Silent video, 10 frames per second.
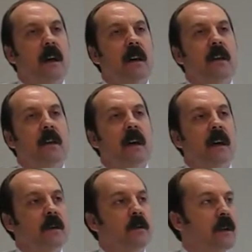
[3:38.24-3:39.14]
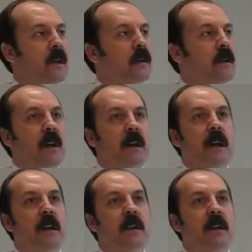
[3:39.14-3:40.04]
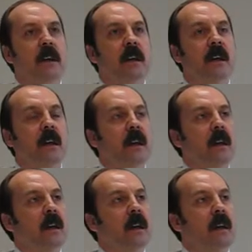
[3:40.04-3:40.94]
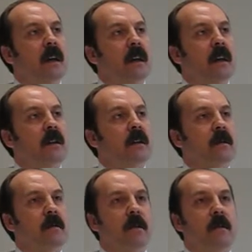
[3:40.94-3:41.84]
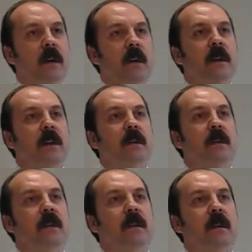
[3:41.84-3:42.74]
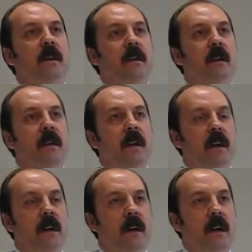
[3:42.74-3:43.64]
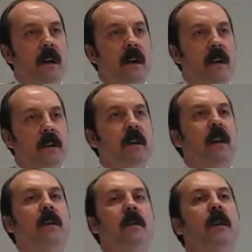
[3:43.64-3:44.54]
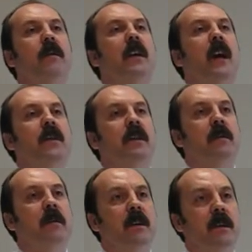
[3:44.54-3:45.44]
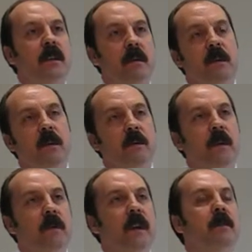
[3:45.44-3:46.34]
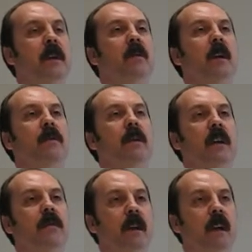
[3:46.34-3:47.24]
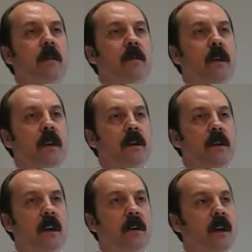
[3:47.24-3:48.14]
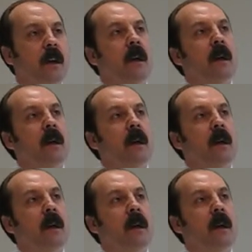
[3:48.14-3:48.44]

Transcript: And that's what I say to my guys in here. Yes, by all means, you get your Australian qualifications, because that's important when we're pre-qualifying for government work and such.